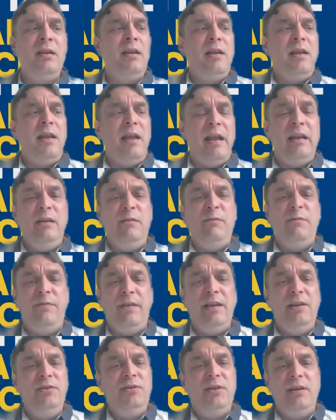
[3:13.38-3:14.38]
any
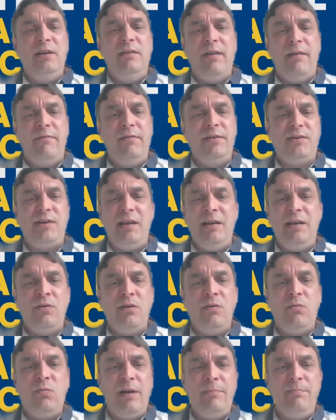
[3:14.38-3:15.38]
feature you've ever seen
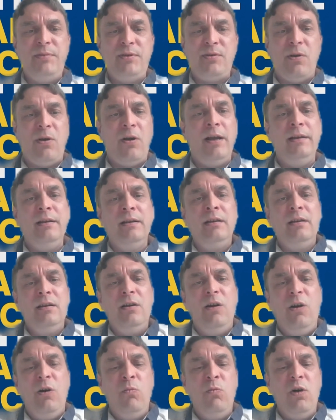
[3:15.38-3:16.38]
on a website
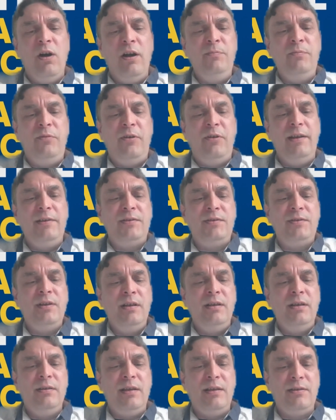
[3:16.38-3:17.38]
on WordPress,
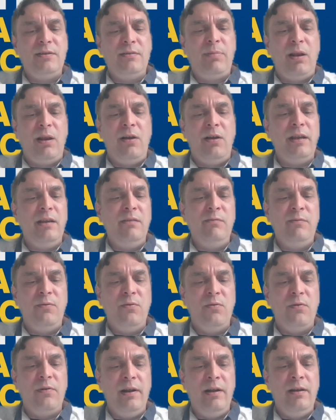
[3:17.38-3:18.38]
there's a plugin
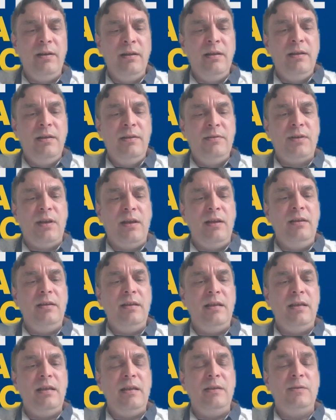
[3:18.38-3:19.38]
for it. So
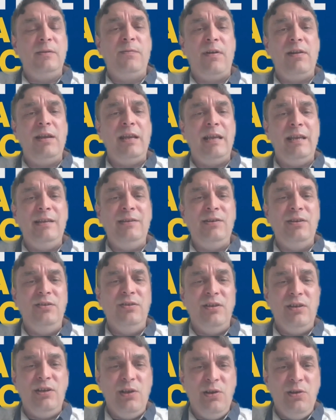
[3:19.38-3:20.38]
it's very easy
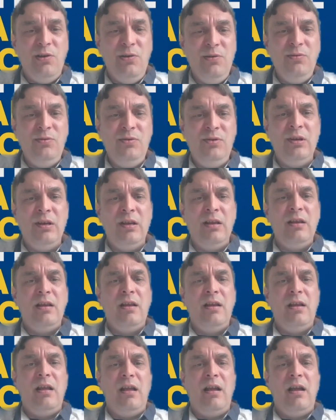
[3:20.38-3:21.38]
to use.
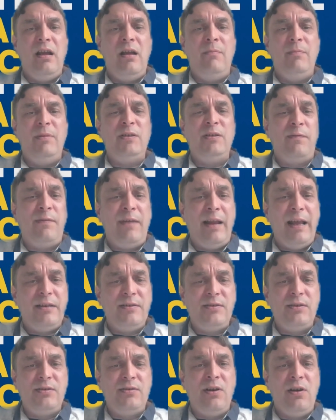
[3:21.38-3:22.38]
It's
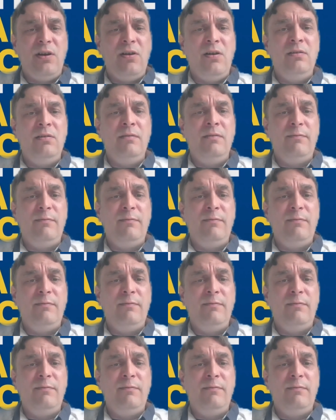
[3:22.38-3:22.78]
flexible,